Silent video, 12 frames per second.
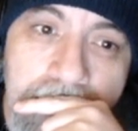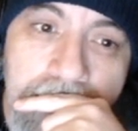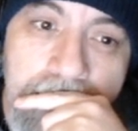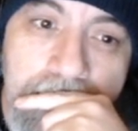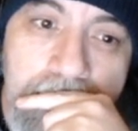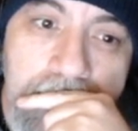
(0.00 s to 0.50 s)

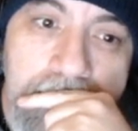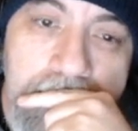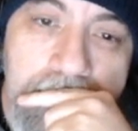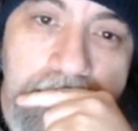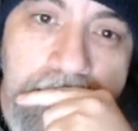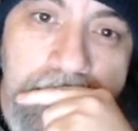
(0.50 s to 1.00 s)

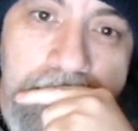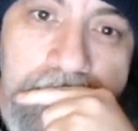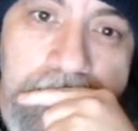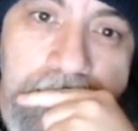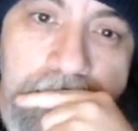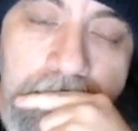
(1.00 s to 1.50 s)

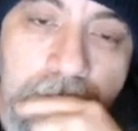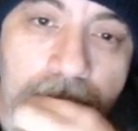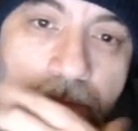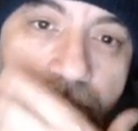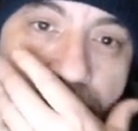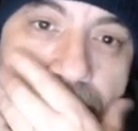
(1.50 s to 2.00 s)

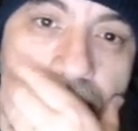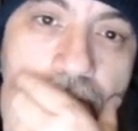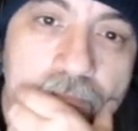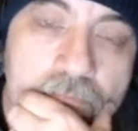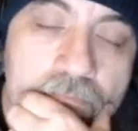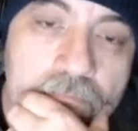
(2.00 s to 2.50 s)

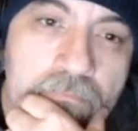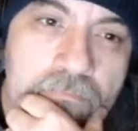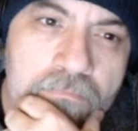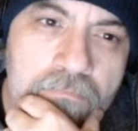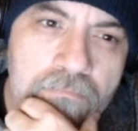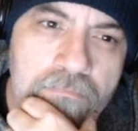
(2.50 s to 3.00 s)

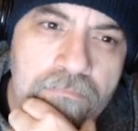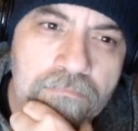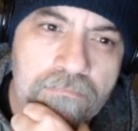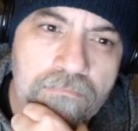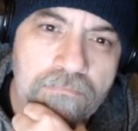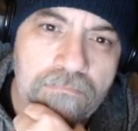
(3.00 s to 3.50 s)

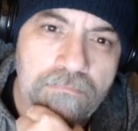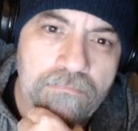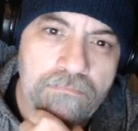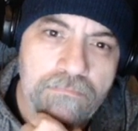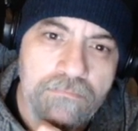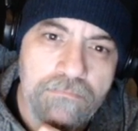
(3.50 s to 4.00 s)

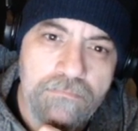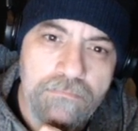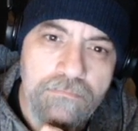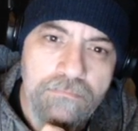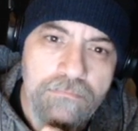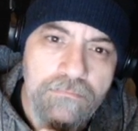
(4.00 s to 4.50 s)

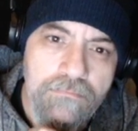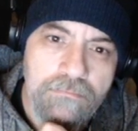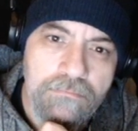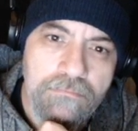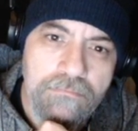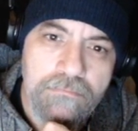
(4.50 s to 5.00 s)

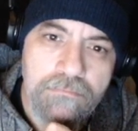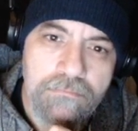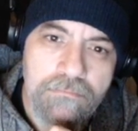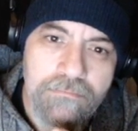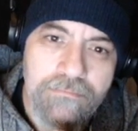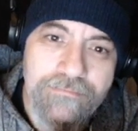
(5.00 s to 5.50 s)

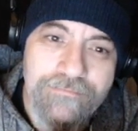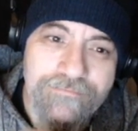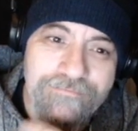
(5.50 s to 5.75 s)
No words are spoken by the person on screen.